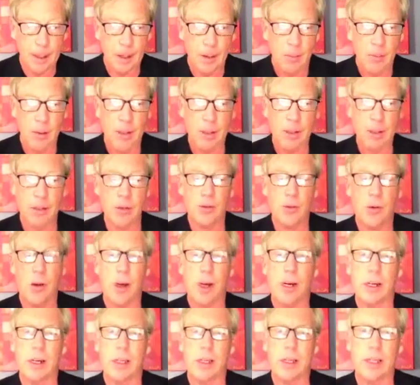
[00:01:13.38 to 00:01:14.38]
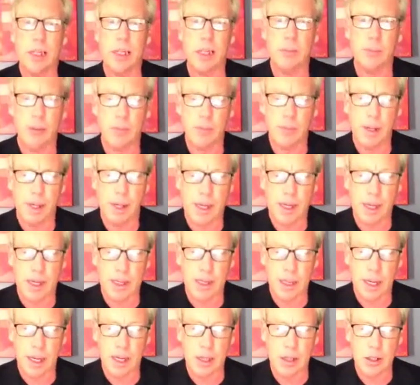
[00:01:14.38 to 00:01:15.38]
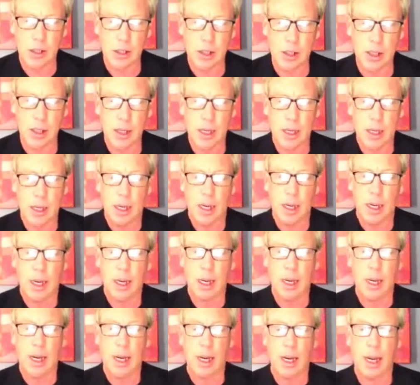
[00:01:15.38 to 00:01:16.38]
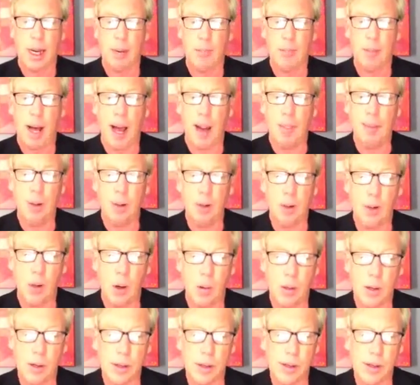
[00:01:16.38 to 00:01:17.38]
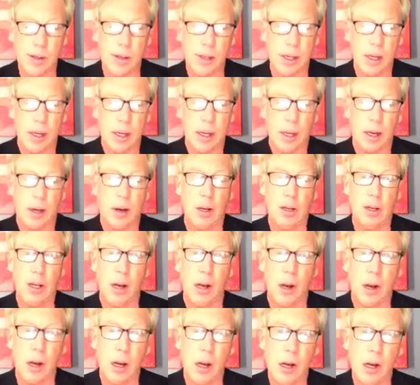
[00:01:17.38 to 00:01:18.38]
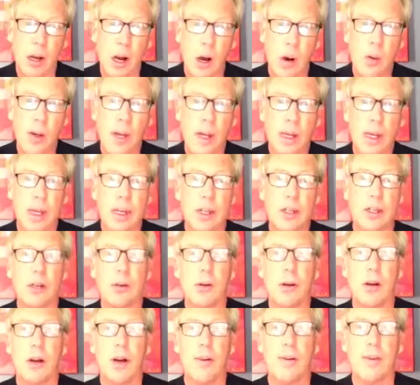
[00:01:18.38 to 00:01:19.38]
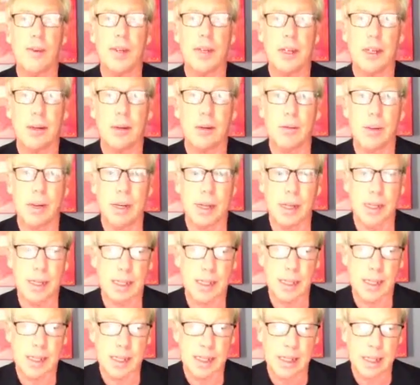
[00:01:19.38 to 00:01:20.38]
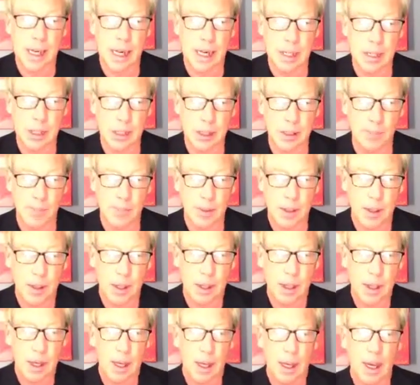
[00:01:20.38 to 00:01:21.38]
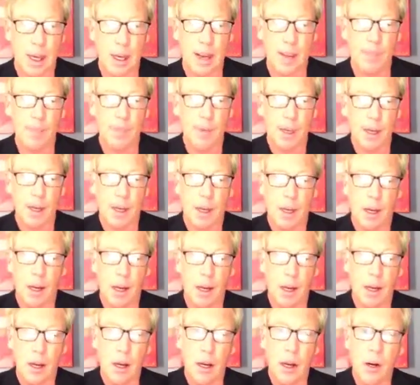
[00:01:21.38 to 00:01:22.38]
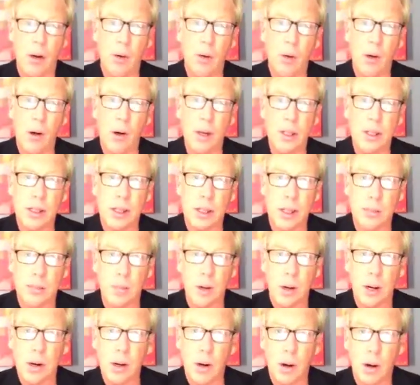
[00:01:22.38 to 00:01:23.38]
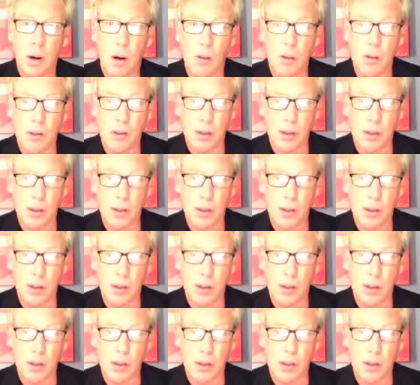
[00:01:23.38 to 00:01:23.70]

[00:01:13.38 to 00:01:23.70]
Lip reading: which has drawn considerable media attention and popular notice on the ongoing issue of Korean succession across and among all the